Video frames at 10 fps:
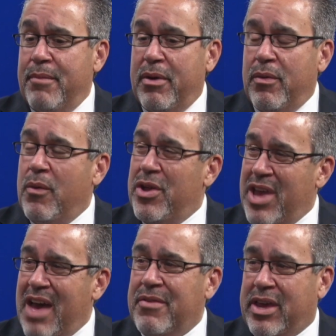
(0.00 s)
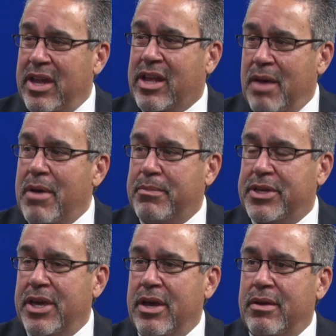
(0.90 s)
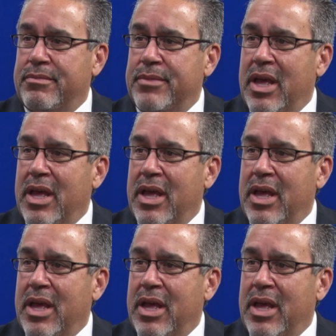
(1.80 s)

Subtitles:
But when you have a kid come up to you